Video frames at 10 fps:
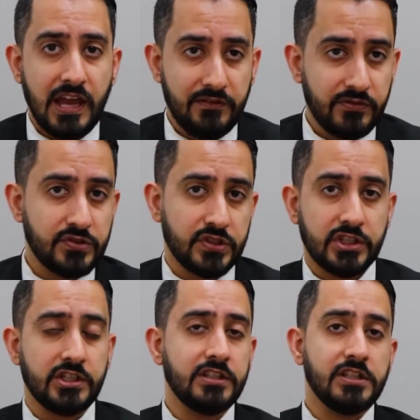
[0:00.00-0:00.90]
average
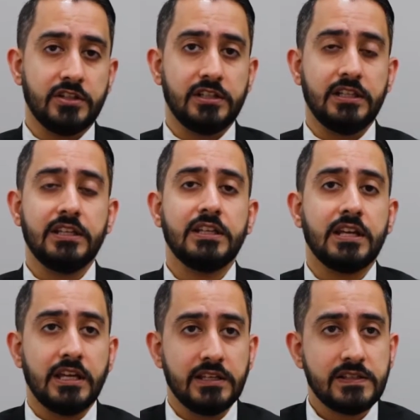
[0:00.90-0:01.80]
return yearly
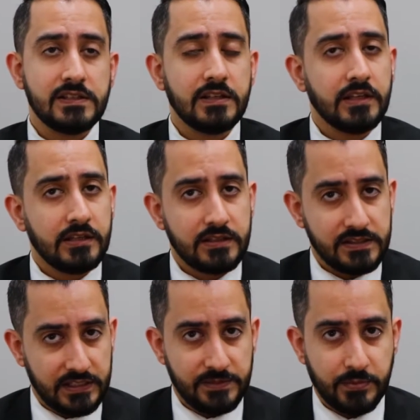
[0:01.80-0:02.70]
is
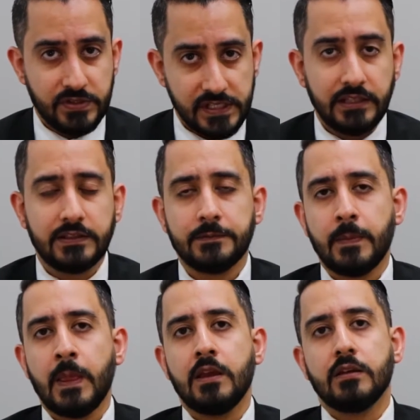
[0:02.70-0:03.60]

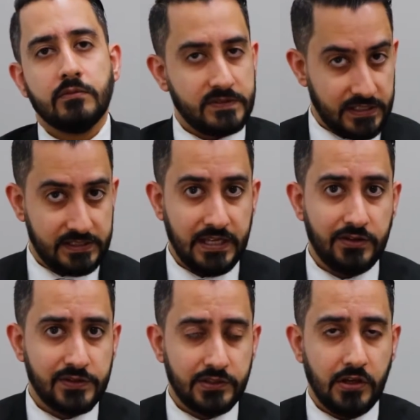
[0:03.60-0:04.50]
6%.
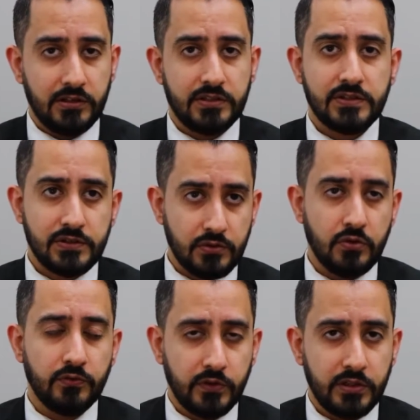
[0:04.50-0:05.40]
$6,000
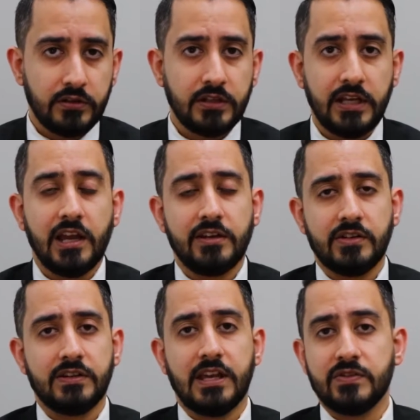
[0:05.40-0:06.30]
over
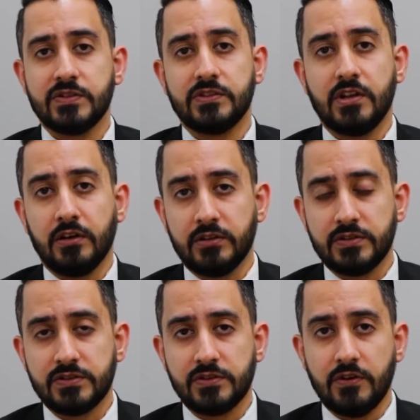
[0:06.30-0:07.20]

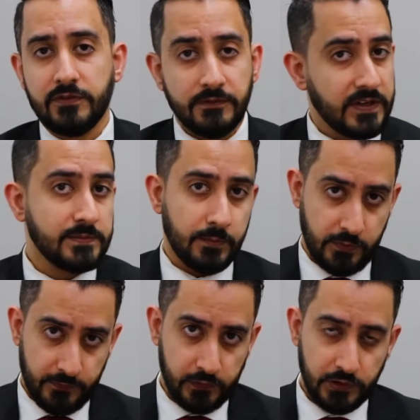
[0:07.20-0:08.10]
$100,000 of investment
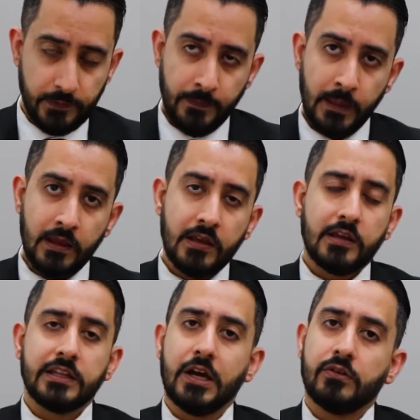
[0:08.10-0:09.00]
portfolio.
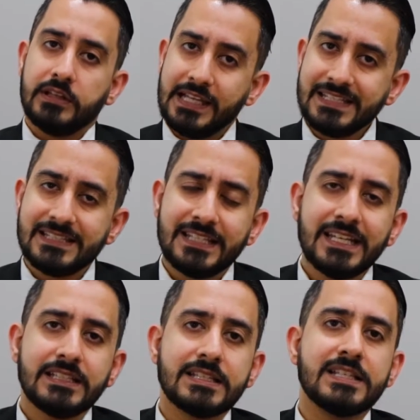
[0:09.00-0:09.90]
Now let's
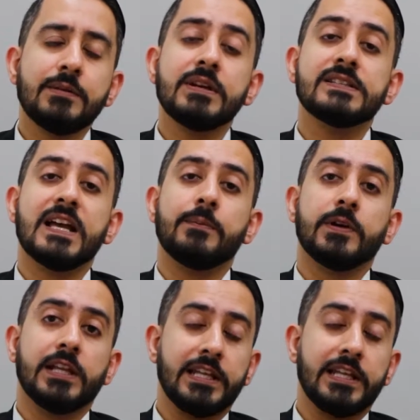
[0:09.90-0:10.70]
take the same example